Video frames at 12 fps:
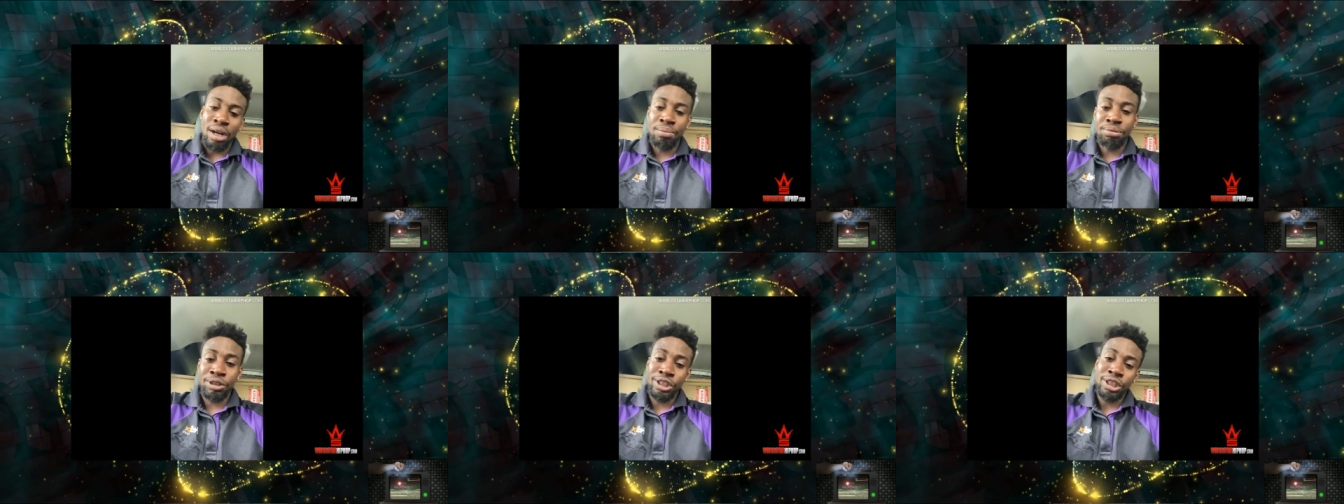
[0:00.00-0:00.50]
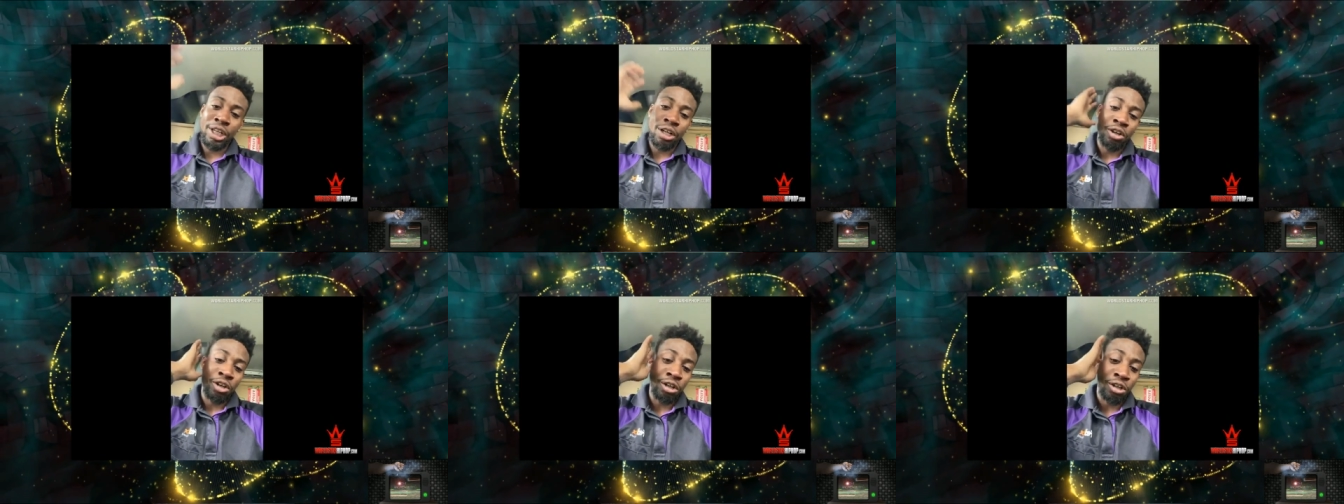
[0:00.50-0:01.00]
I
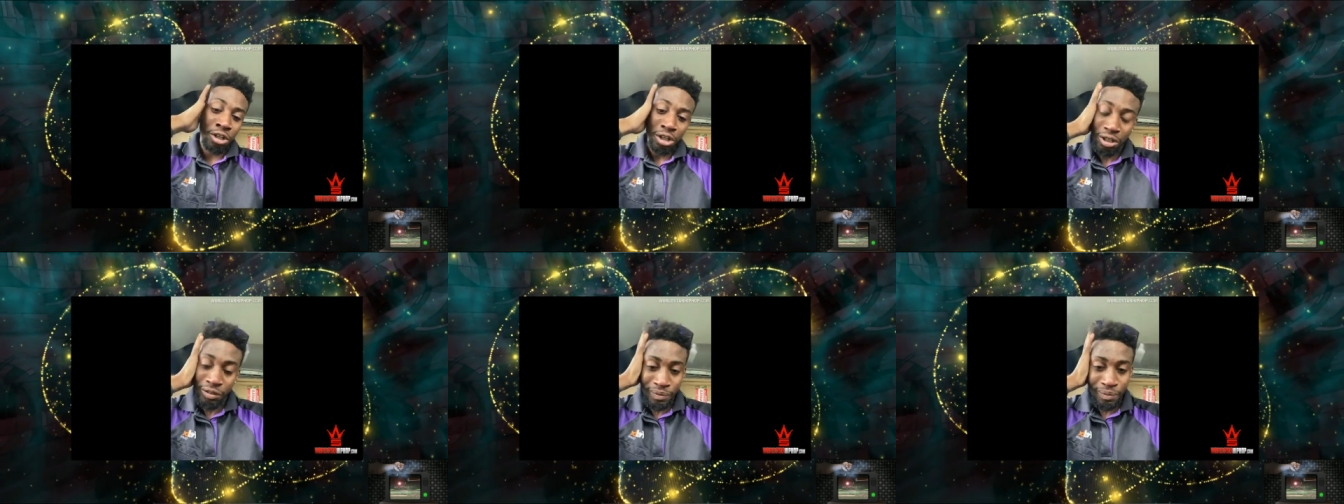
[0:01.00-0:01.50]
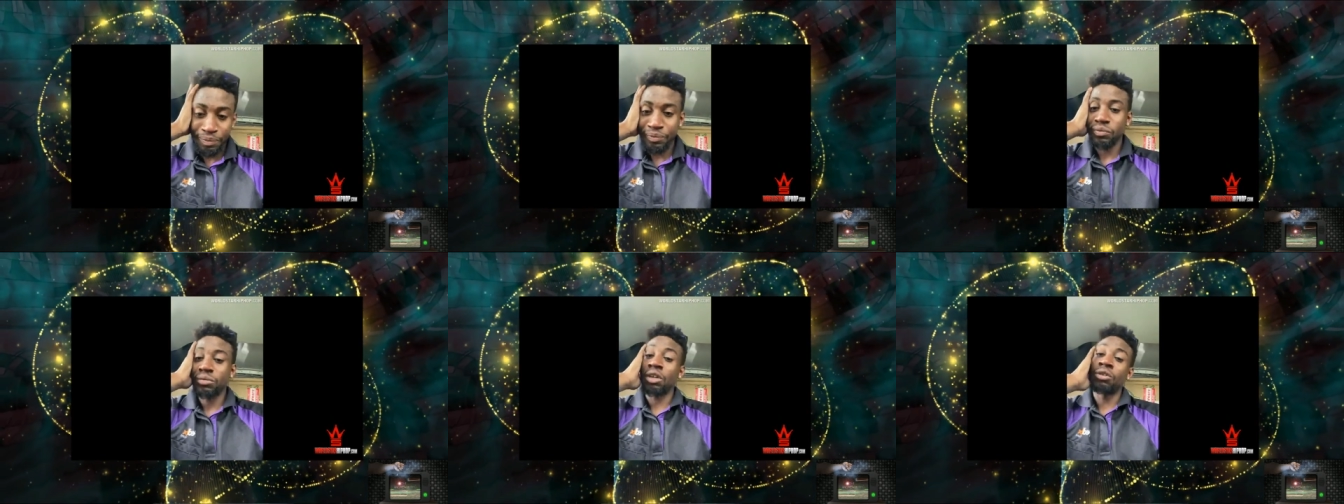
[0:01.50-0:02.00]
appreciate all y'all.
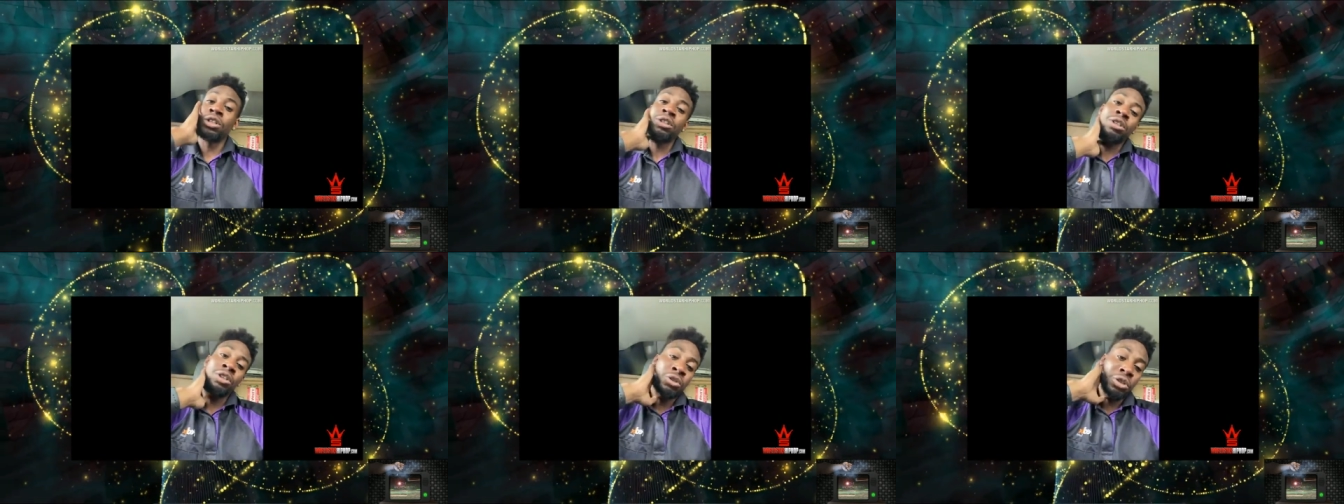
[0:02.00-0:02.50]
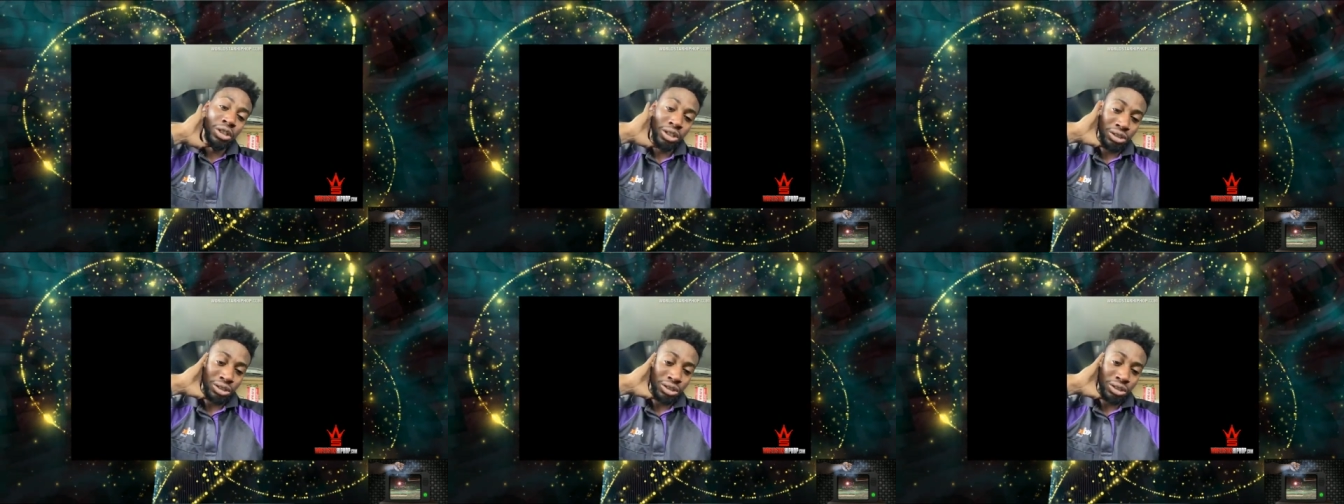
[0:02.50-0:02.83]
I really do.